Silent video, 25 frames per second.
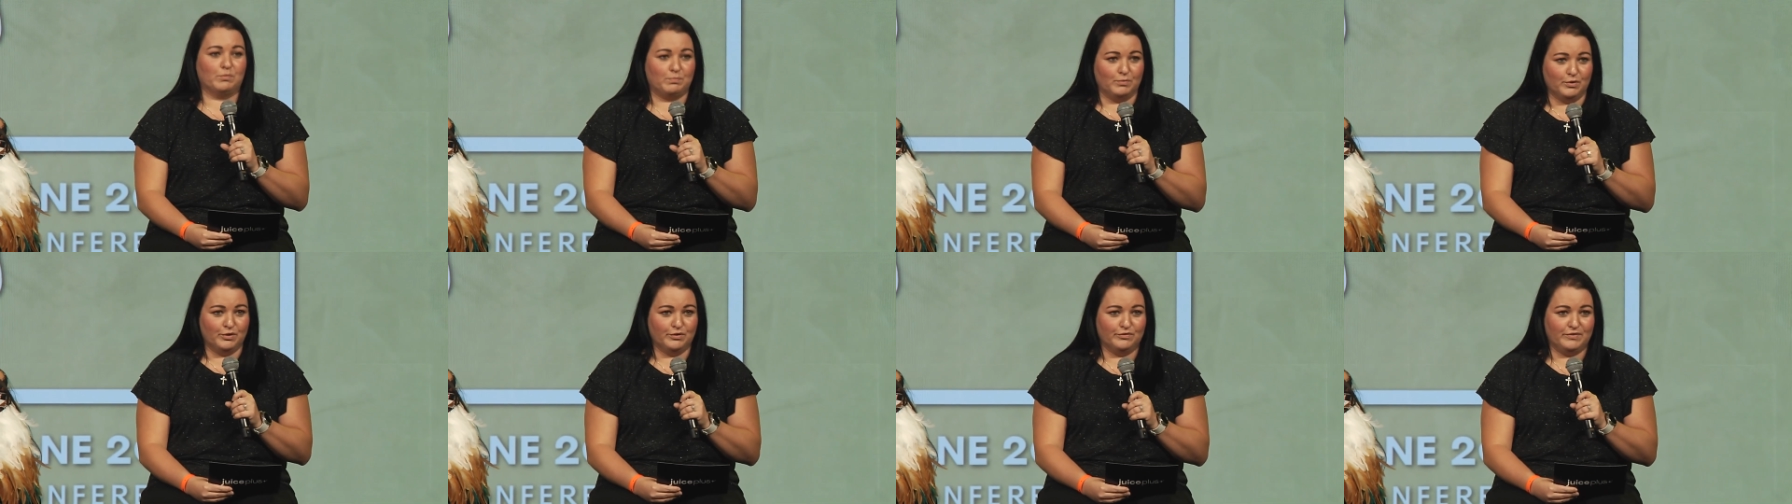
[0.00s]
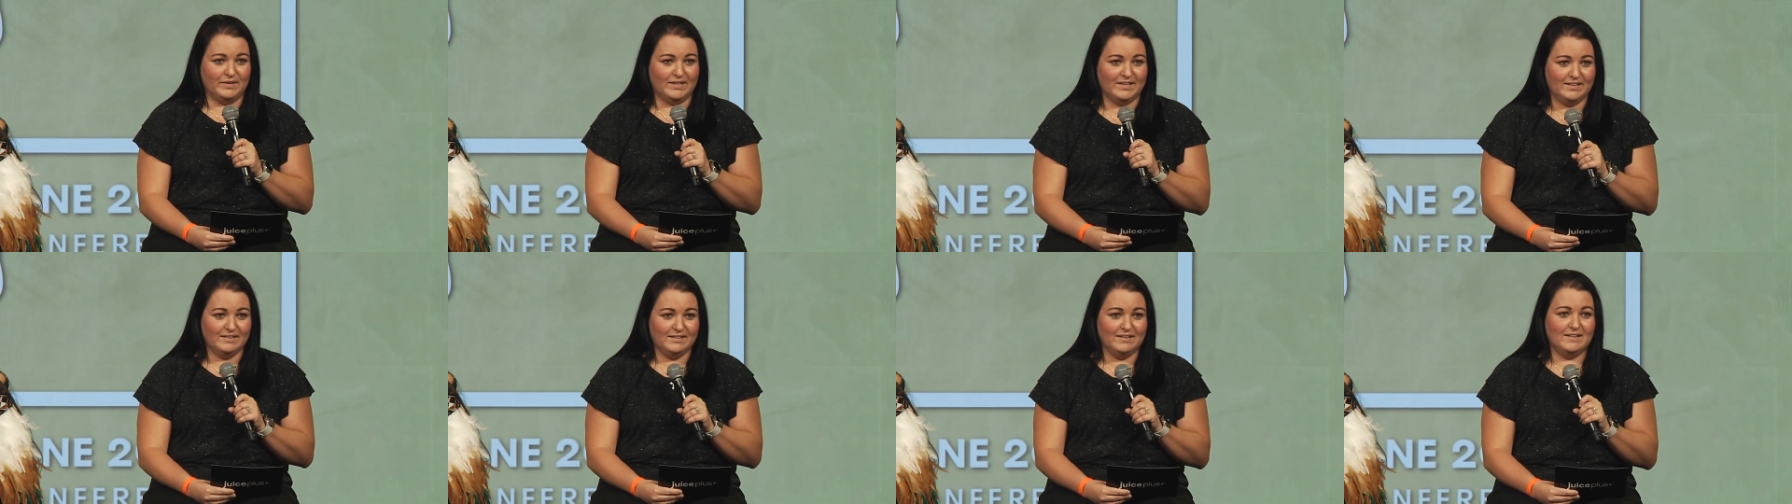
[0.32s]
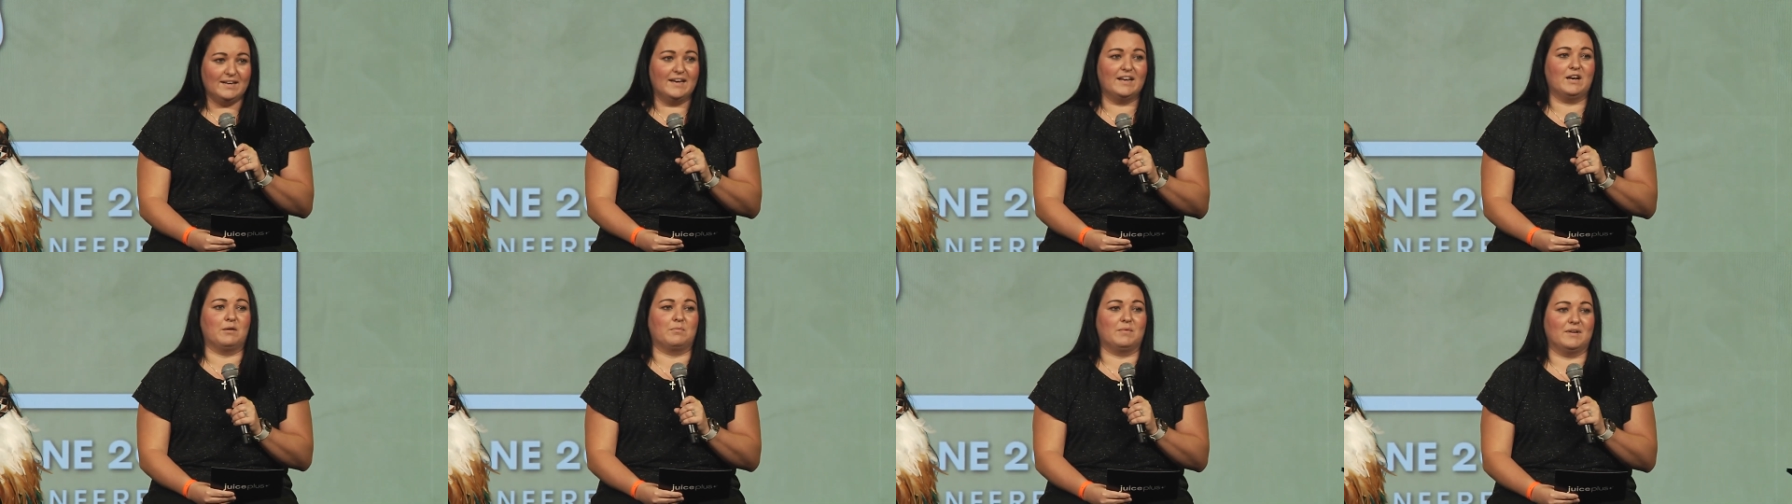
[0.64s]
moving,
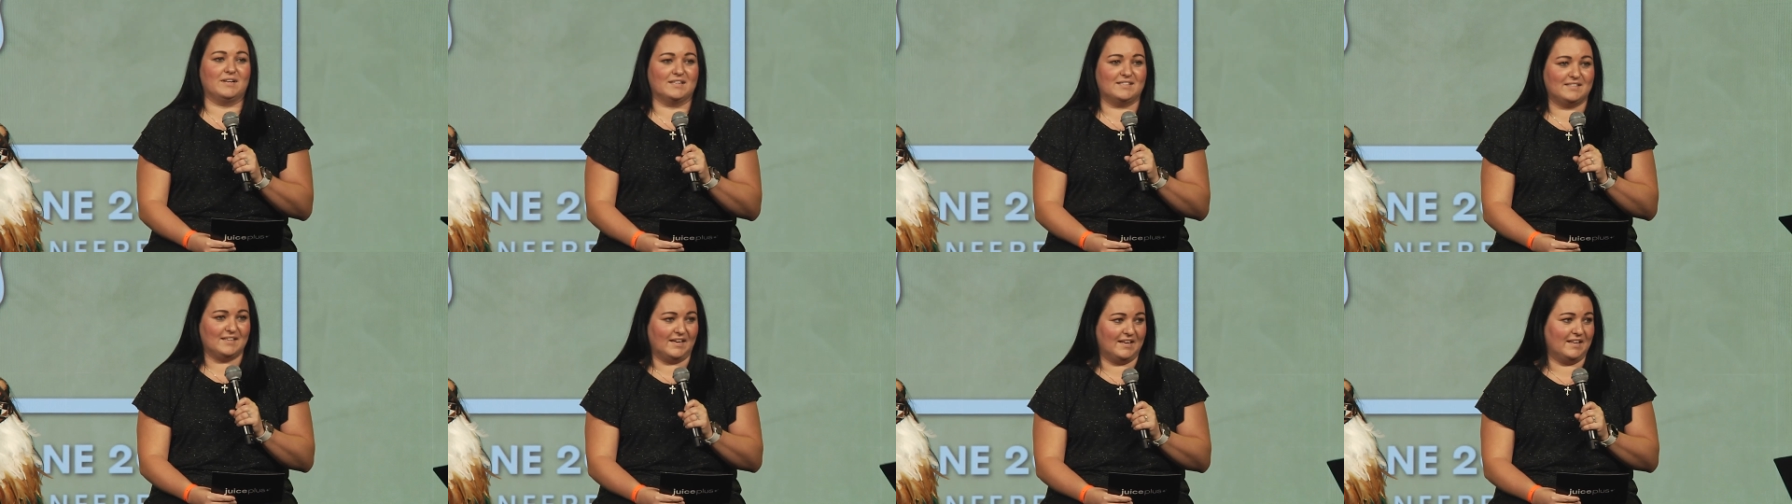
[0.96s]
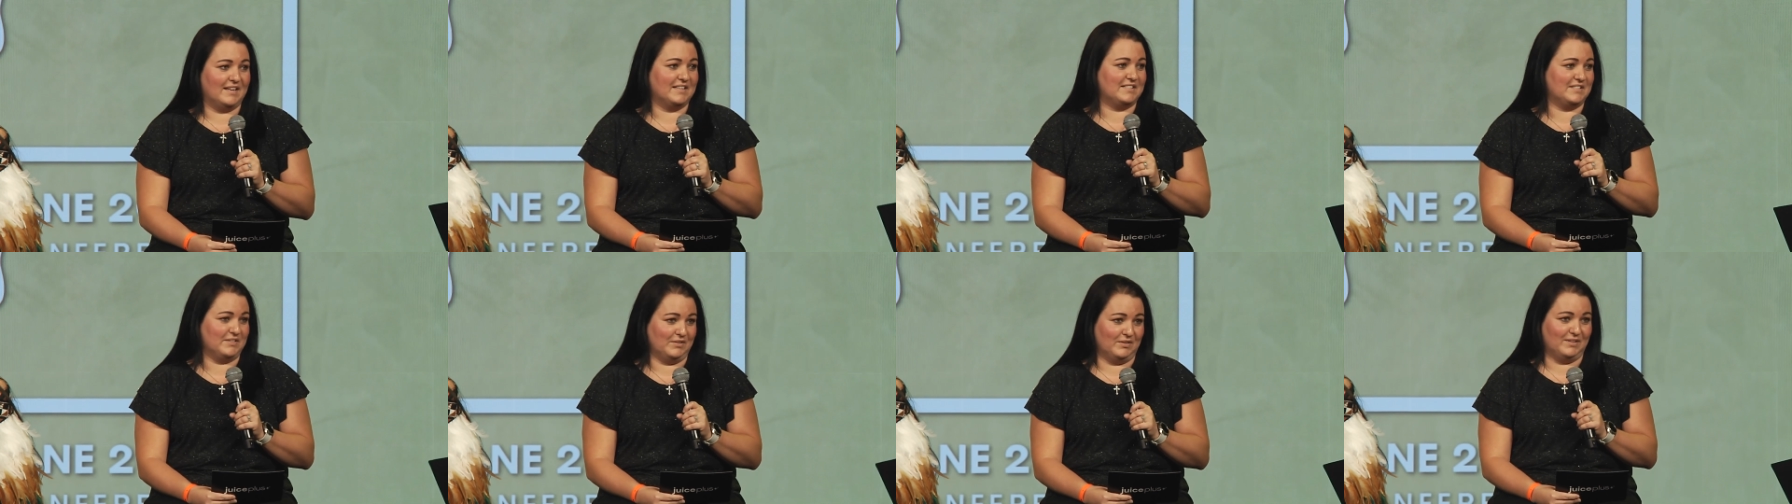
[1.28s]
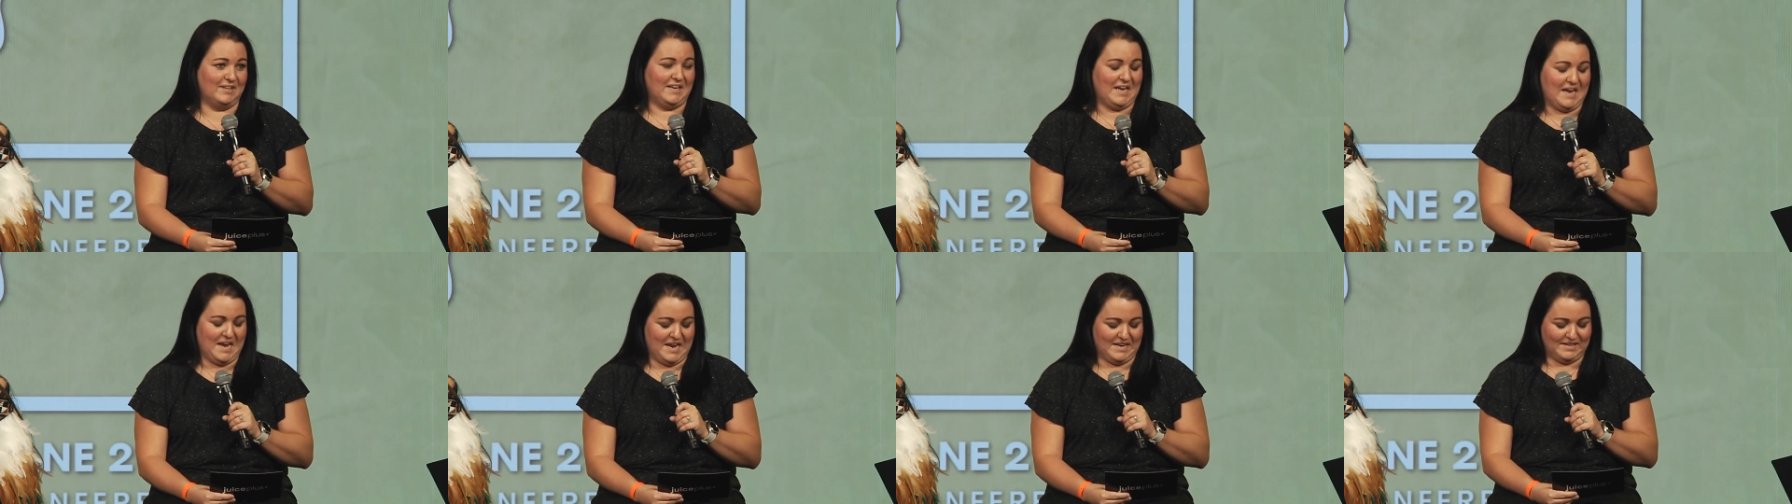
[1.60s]
and I'm going to stay there till
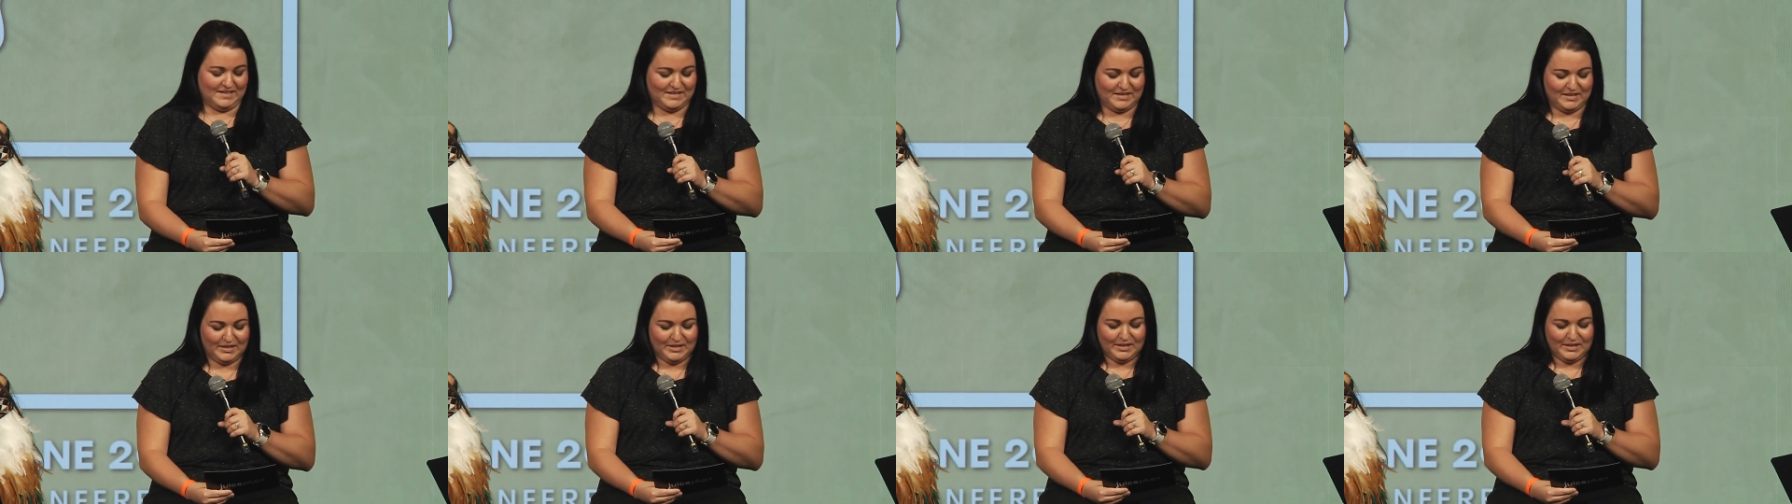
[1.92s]
the end.